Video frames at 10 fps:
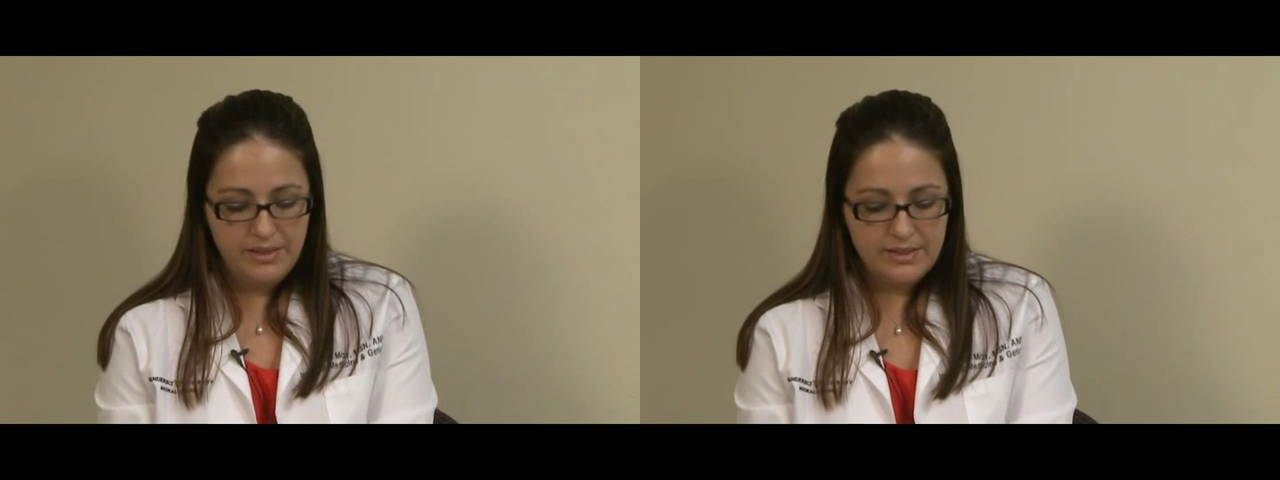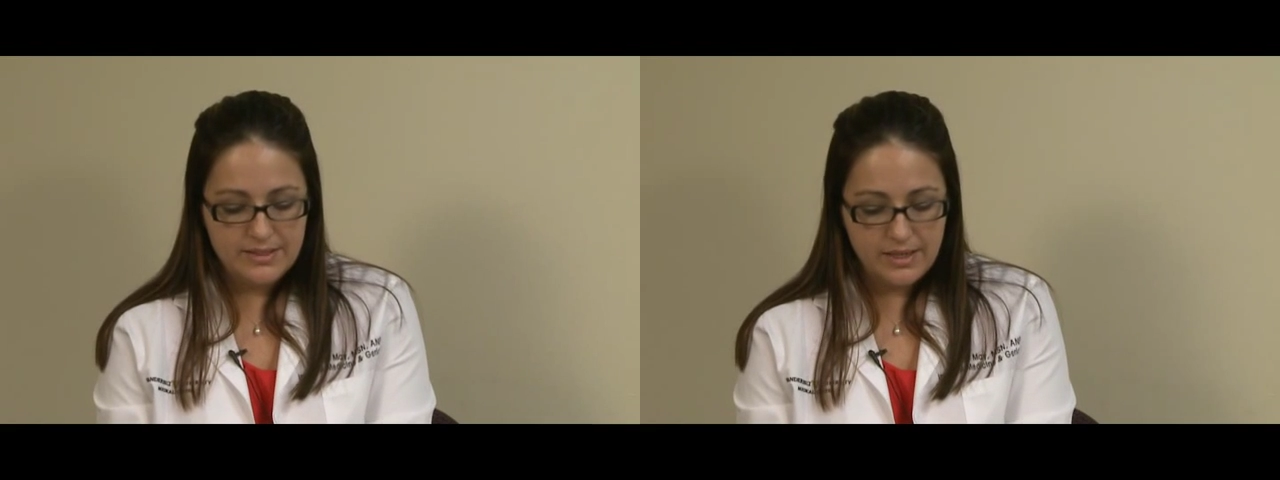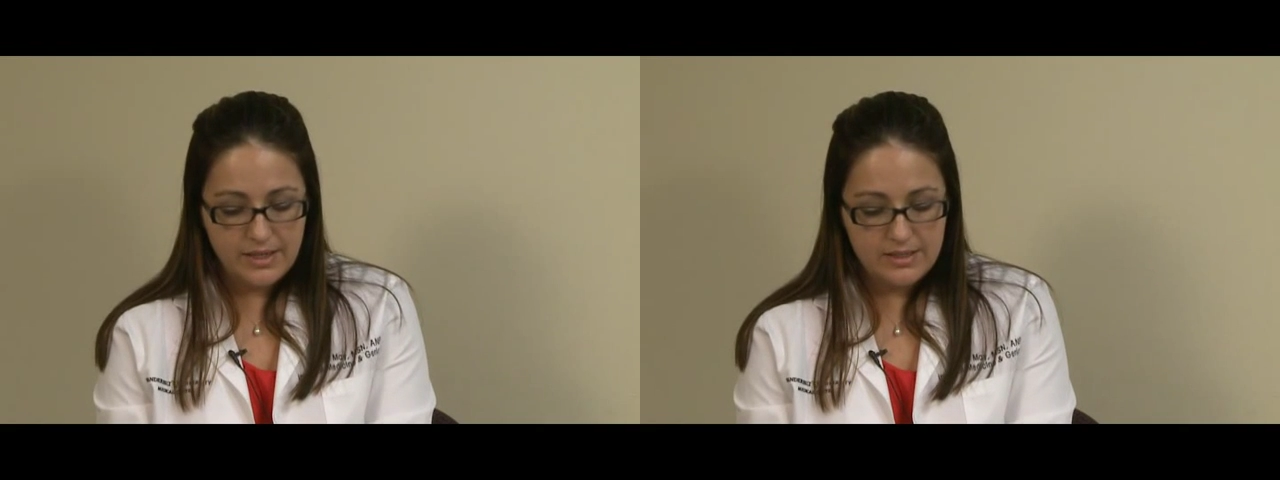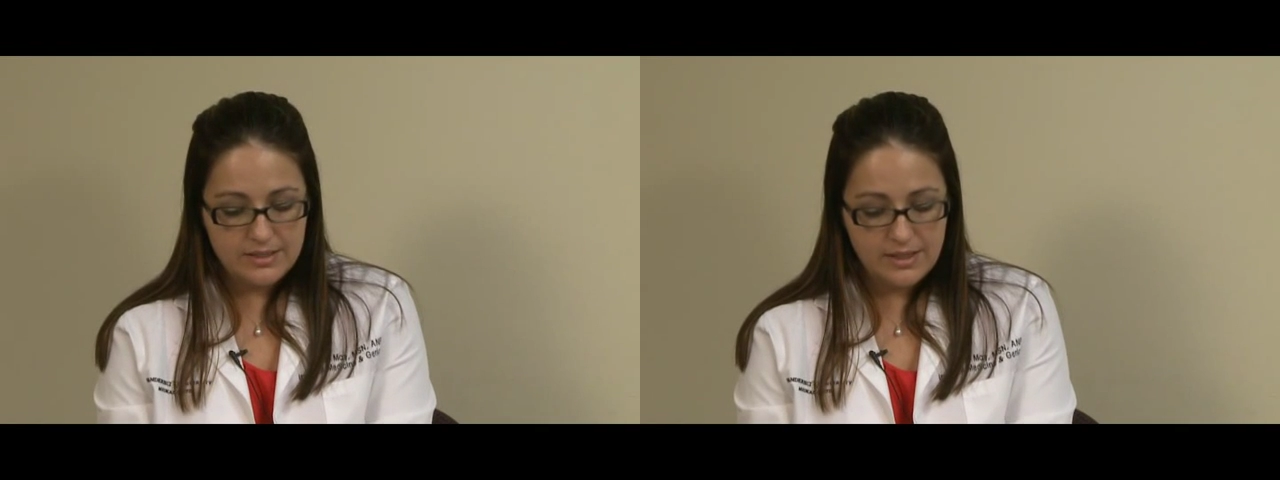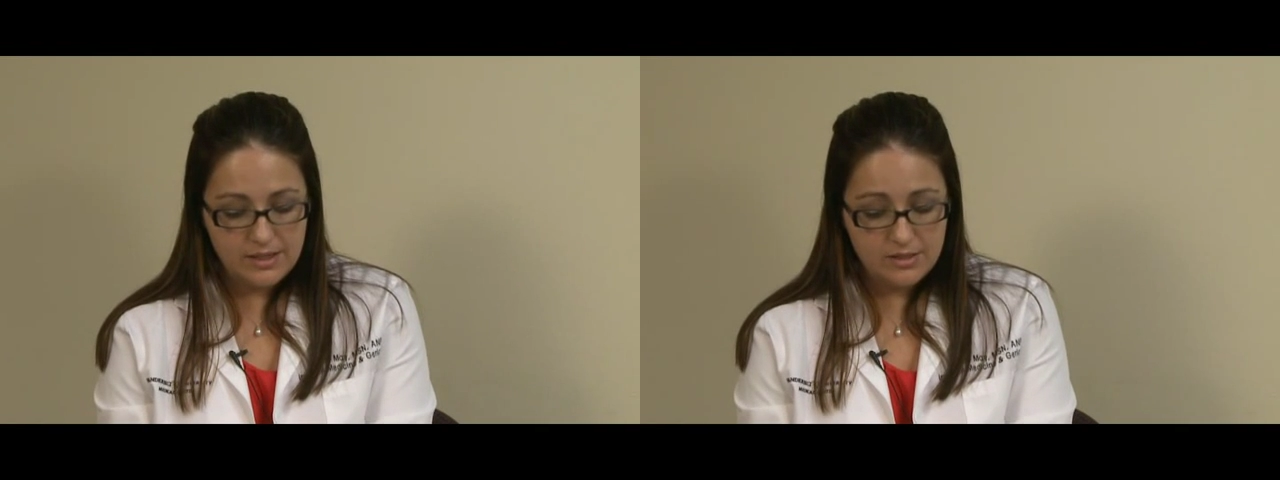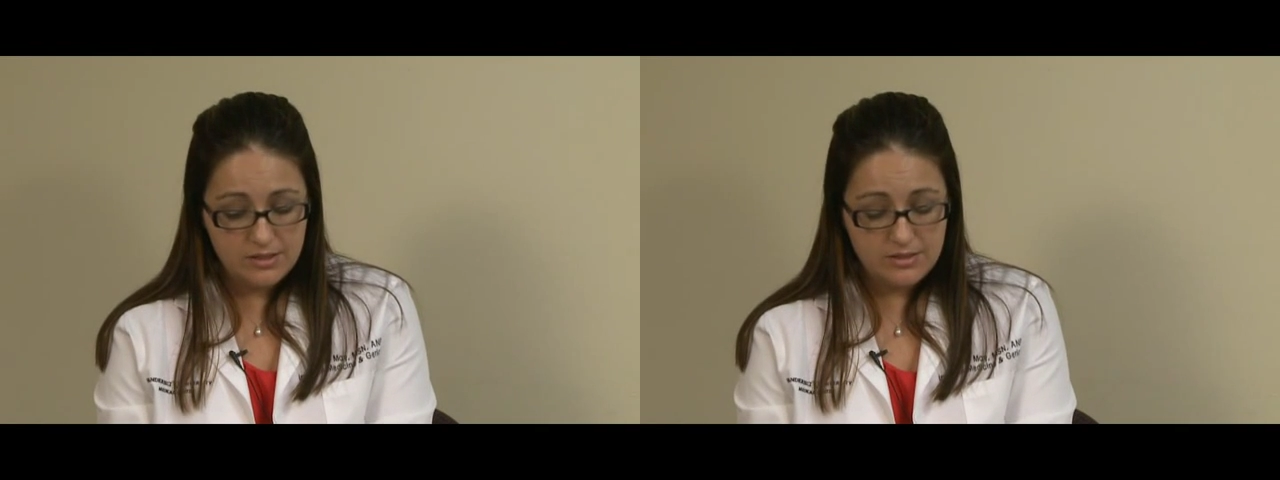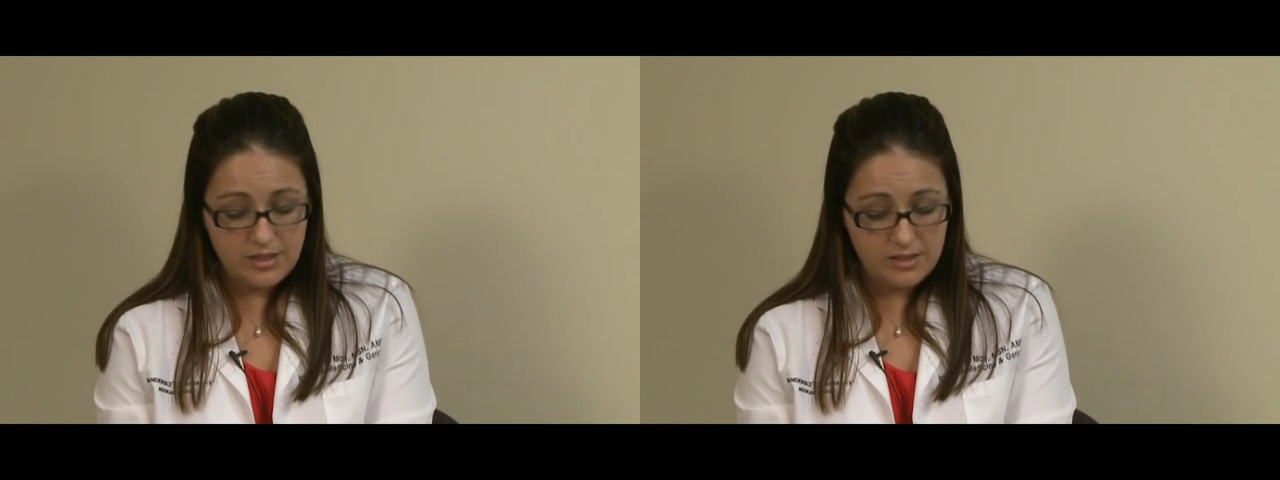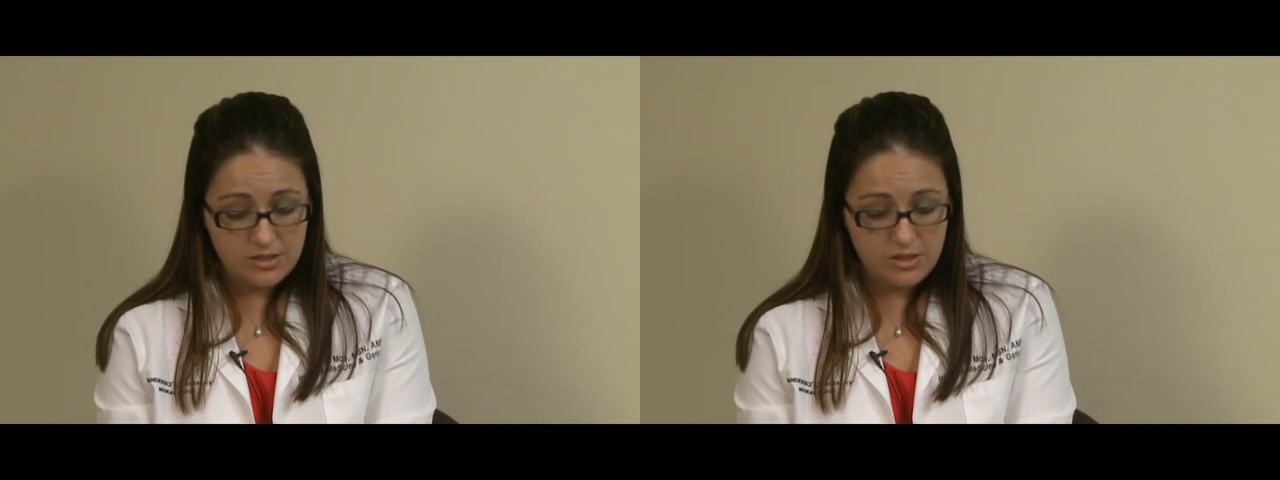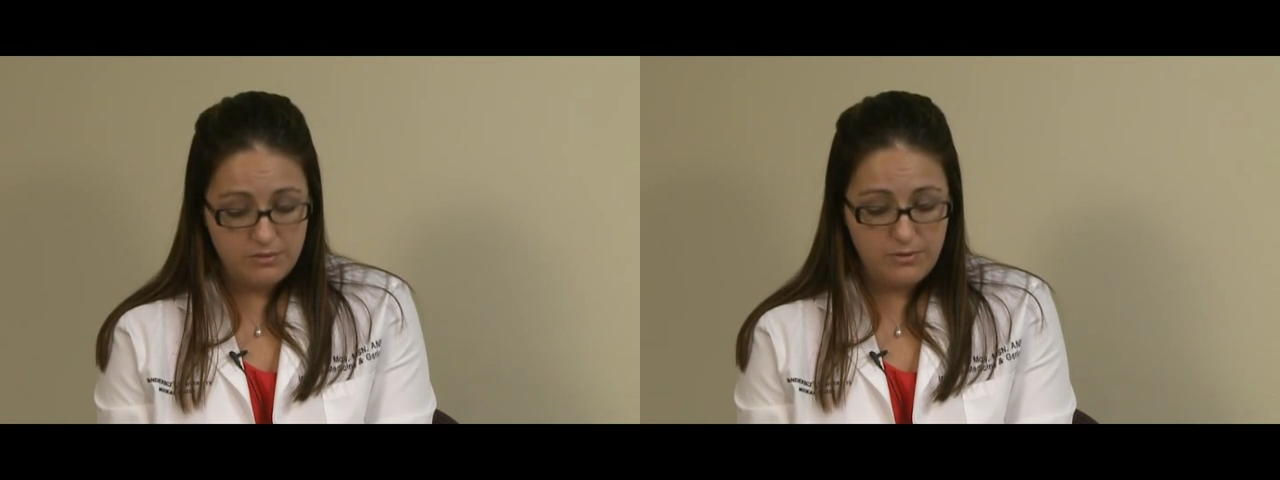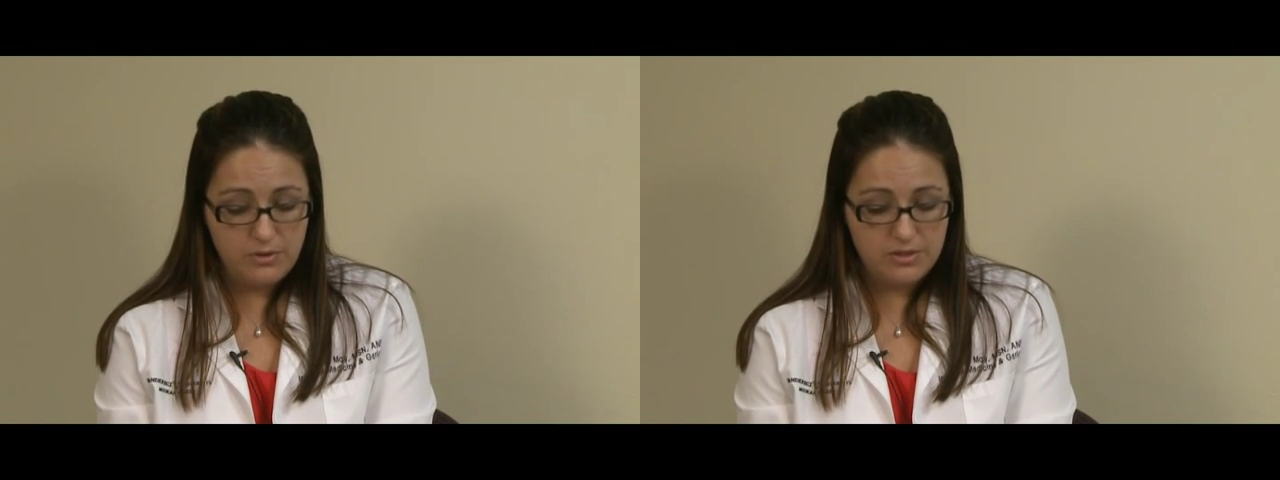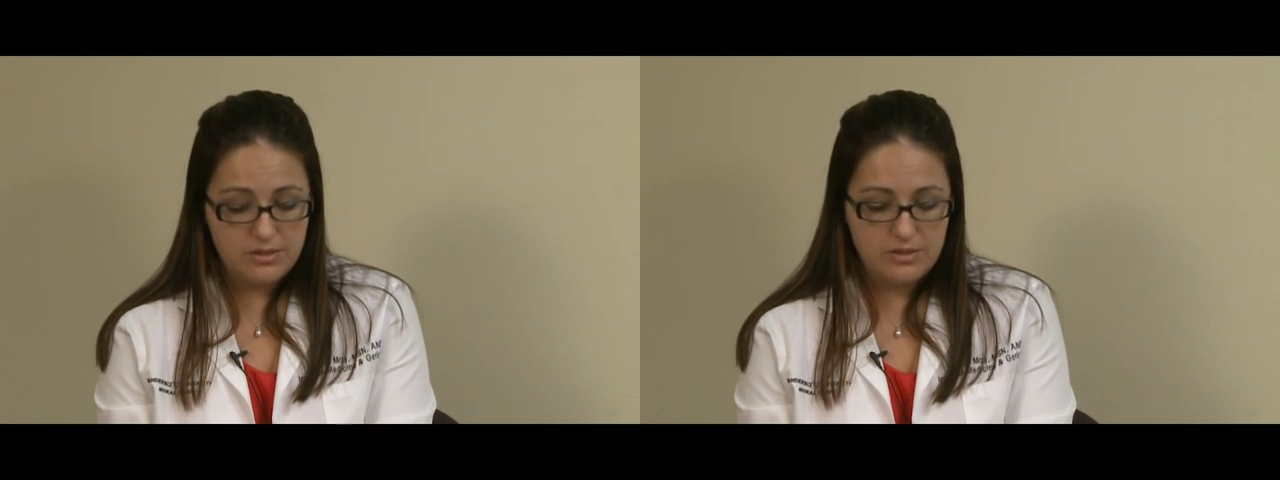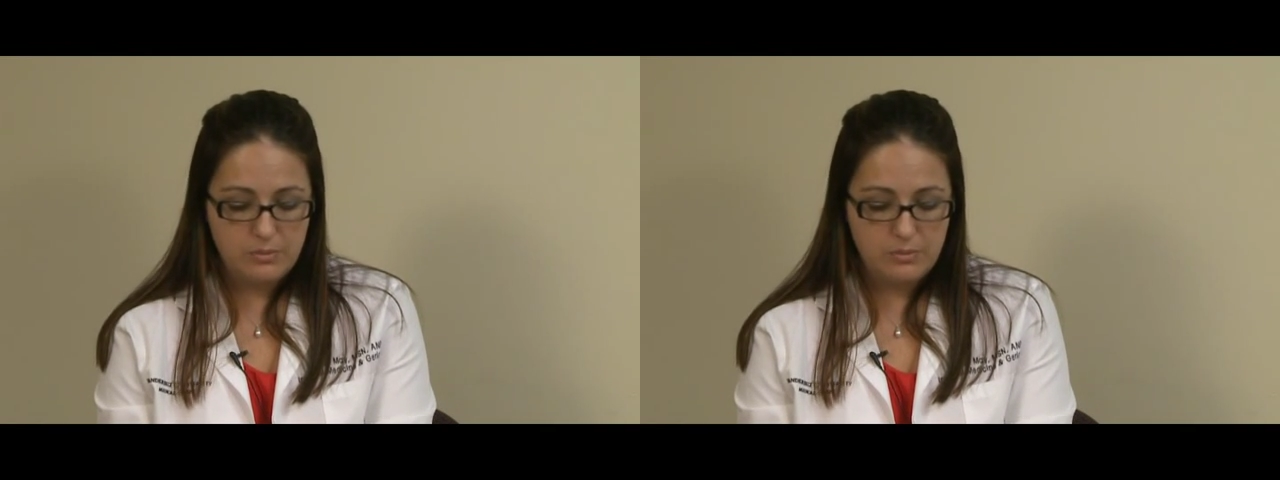The second section focuses